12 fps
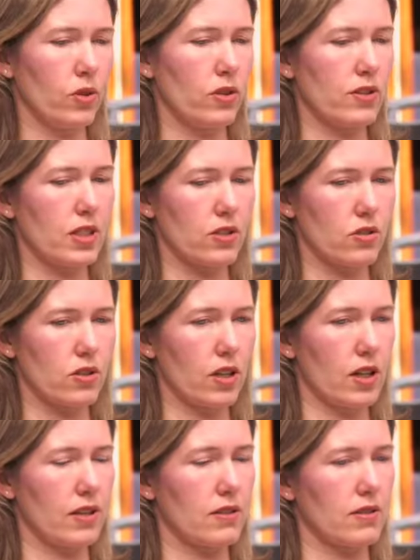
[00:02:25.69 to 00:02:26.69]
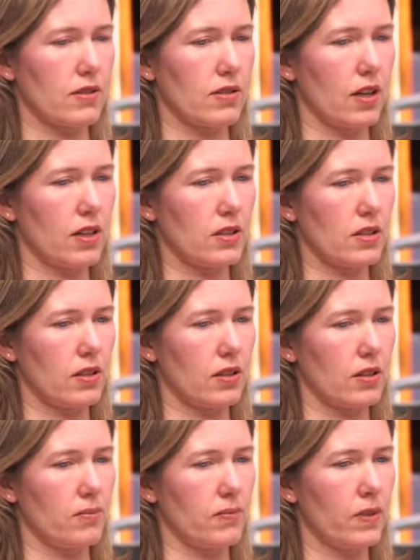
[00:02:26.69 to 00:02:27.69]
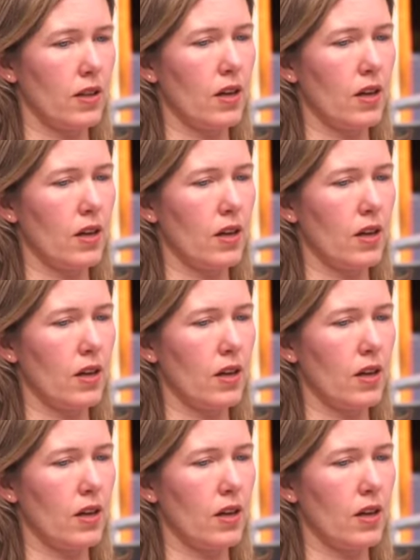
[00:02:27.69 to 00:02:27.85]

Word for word: We're a centralized design team,